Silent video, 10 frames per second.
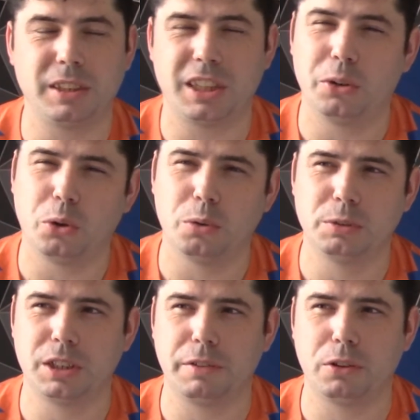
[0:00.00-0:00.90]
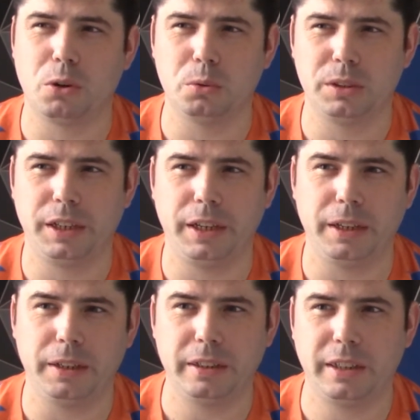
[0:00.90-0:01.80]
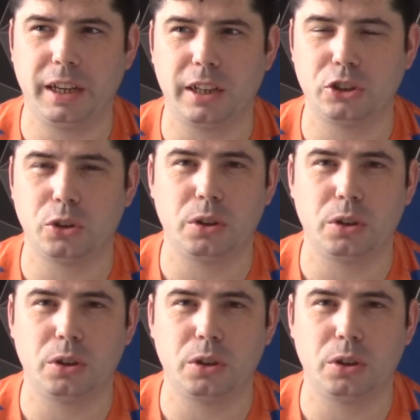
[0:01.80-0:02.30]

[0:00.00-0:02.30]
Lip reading: I know it was difficult to get a shot